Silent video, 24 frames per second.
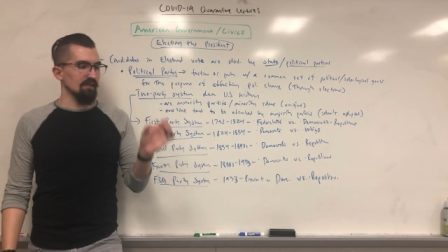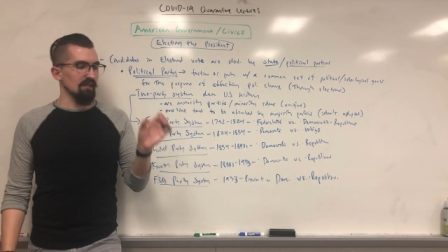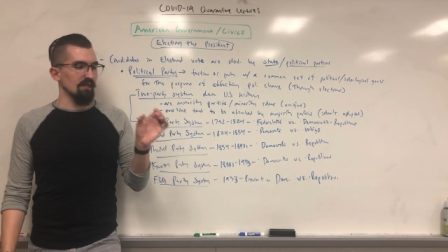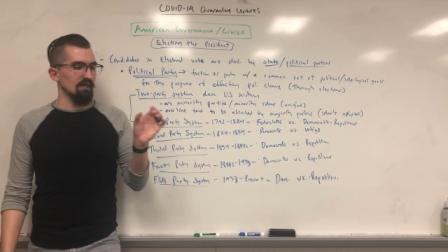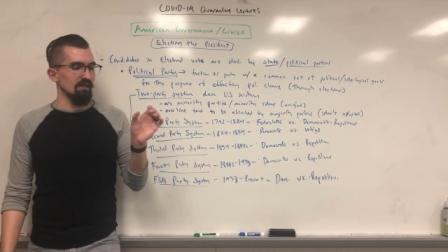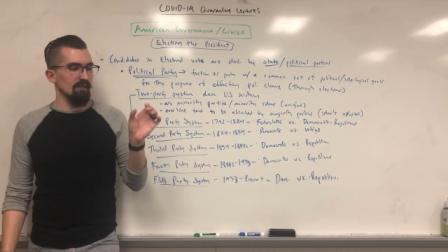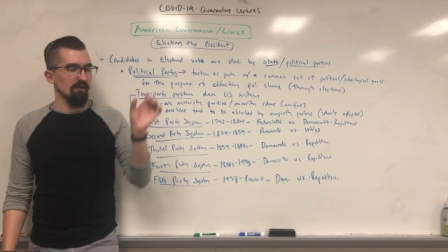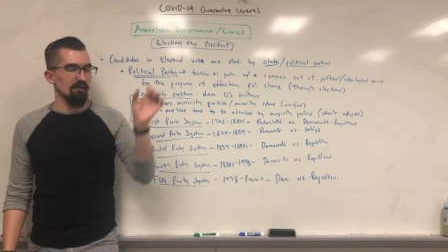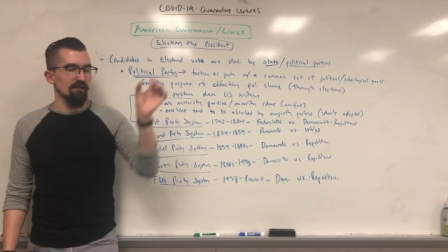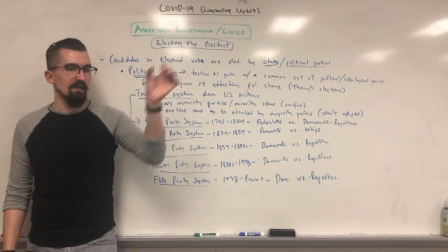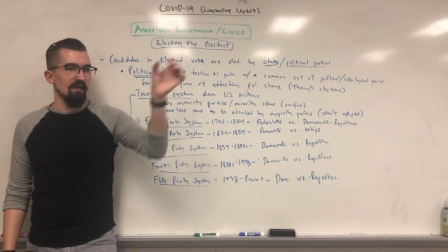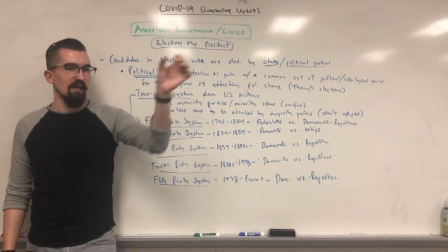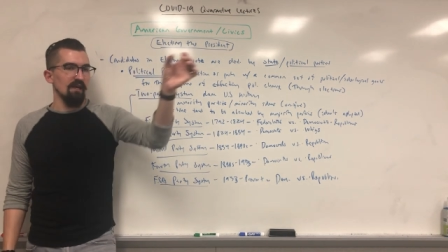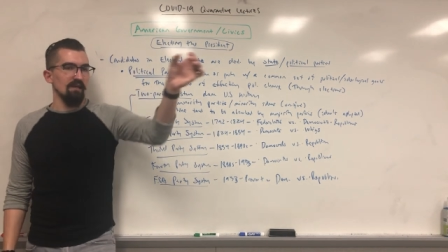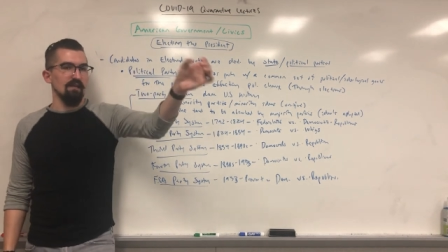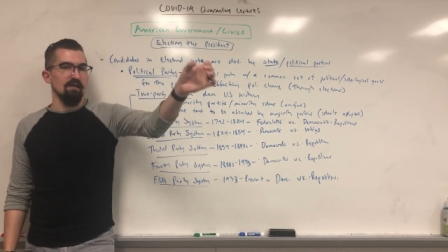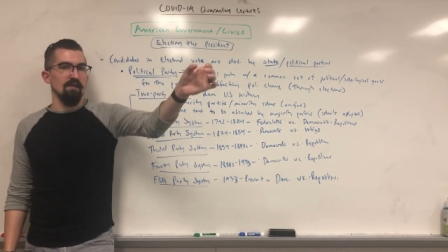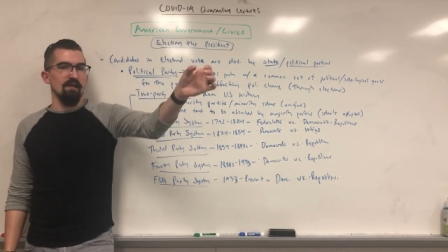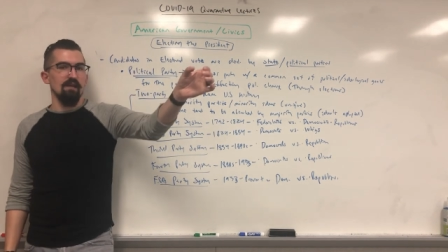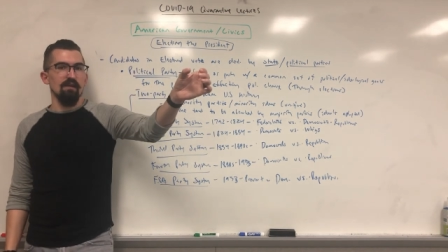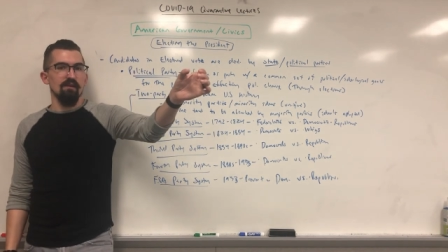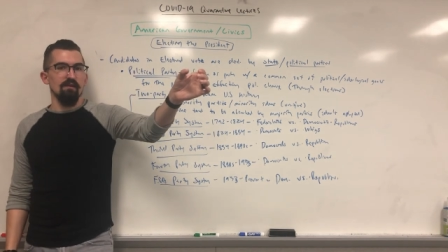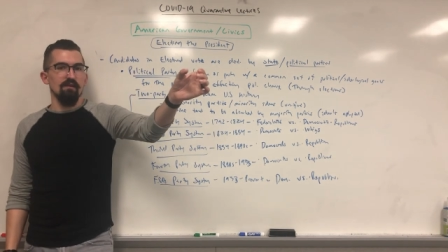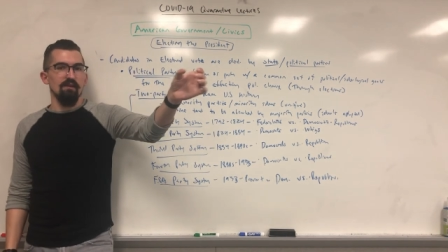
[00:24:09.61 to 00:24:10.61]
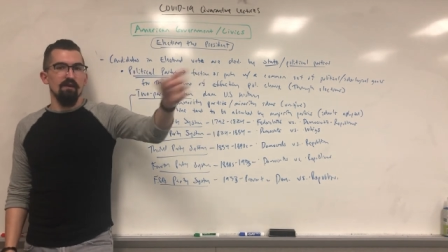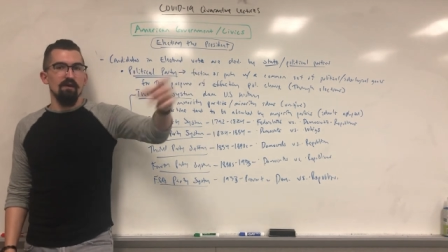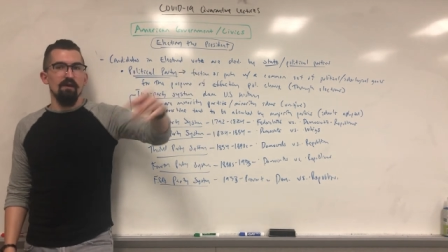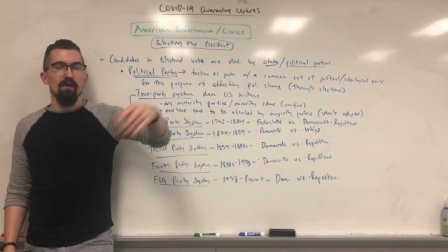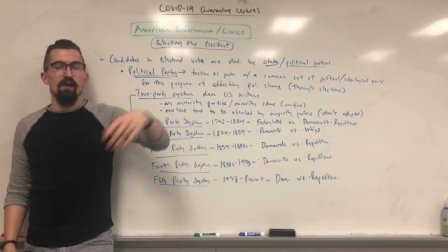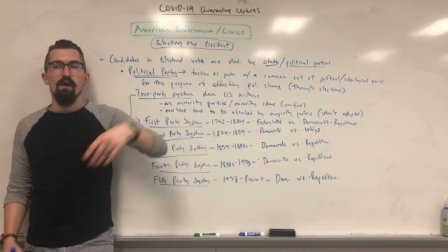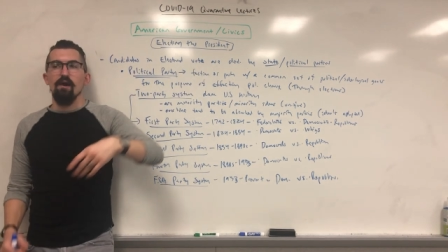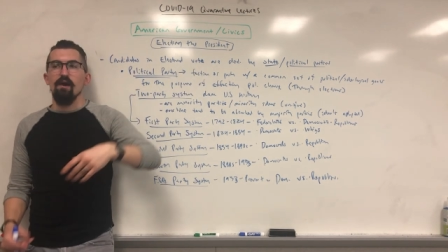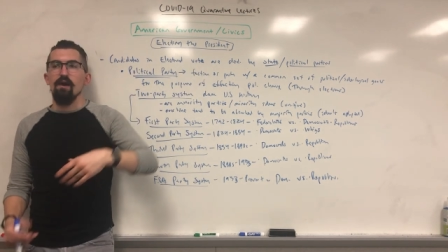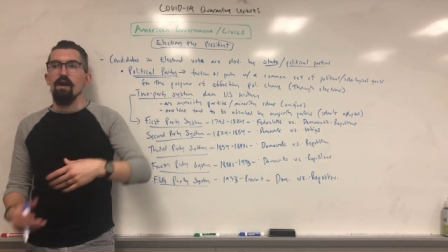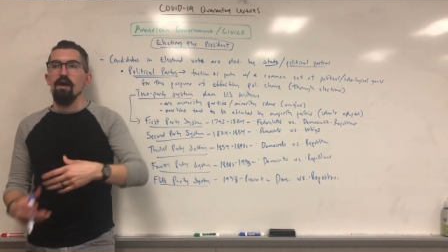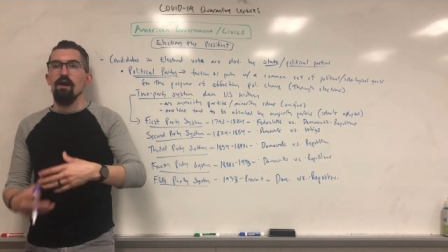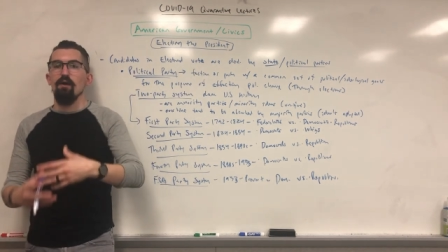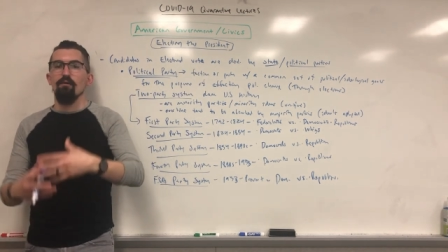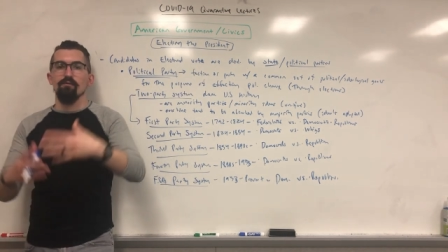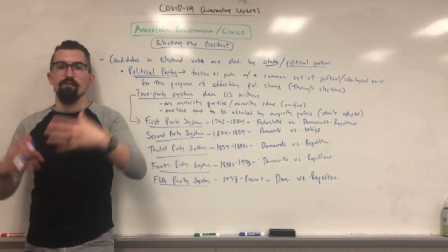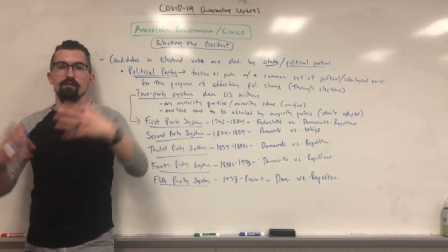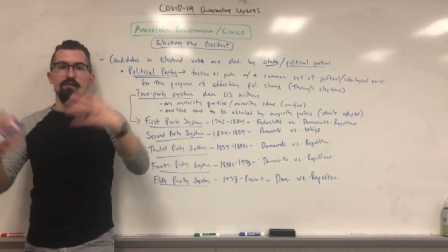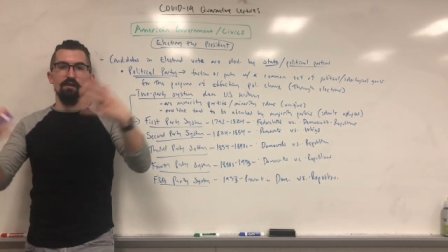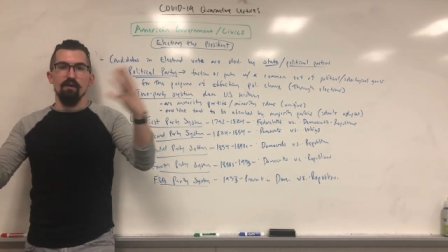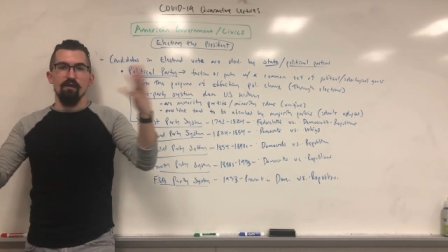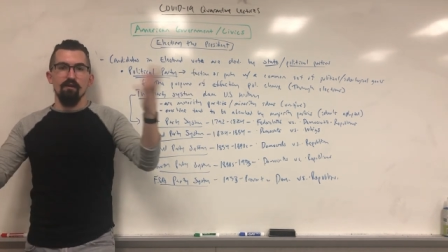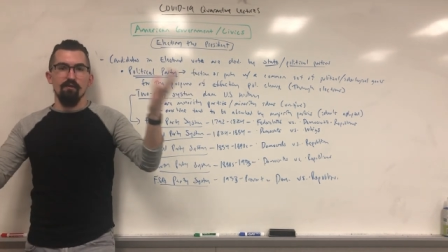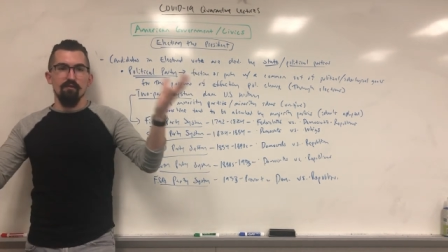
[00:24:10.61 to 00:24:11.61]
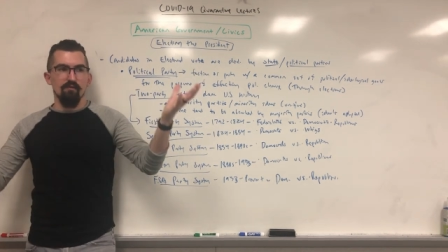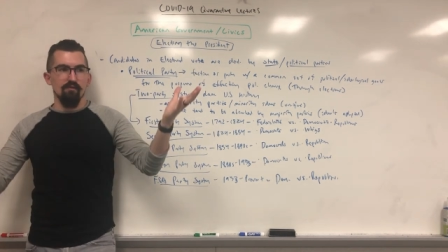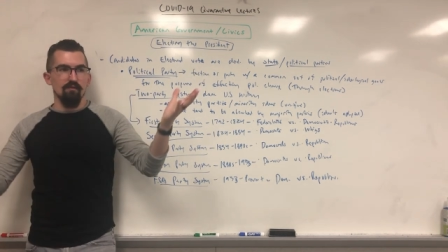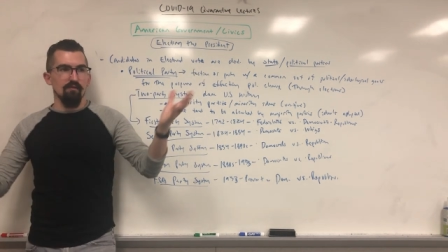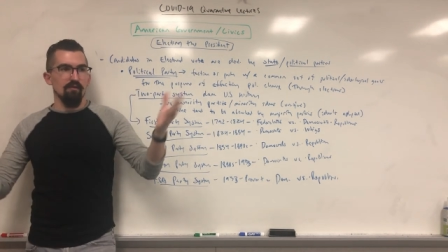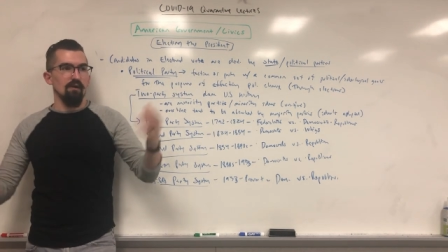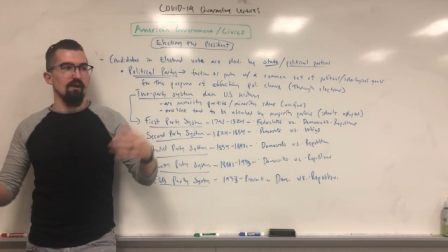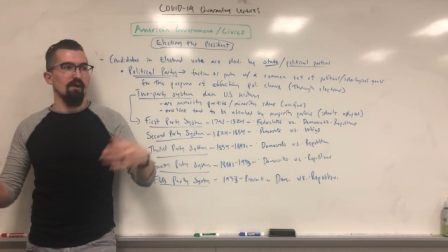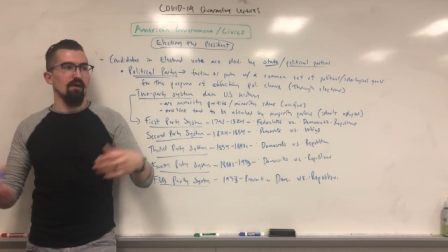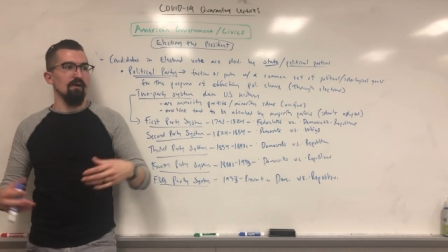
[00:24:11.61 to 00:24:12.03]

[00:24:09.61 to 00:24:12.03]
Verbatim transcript: get their candidate out there,